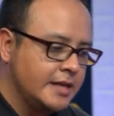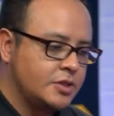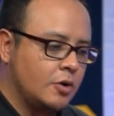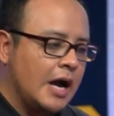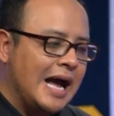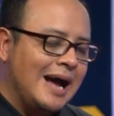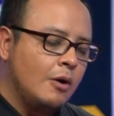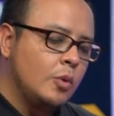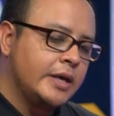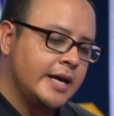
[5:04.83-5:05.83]
So
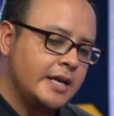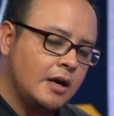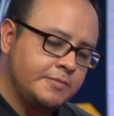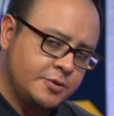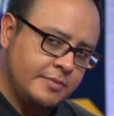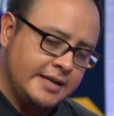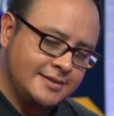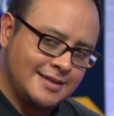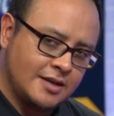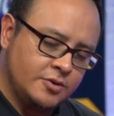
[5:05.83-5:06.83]
how we can
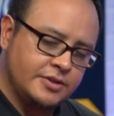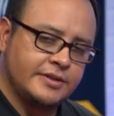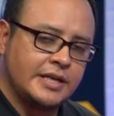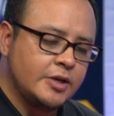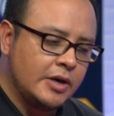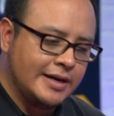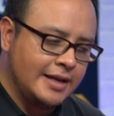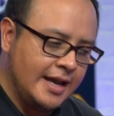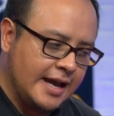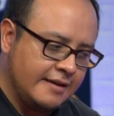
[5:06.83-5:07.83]
optimize the content that you
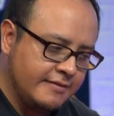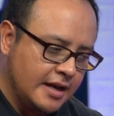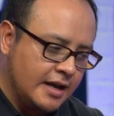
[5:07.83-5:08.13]
already have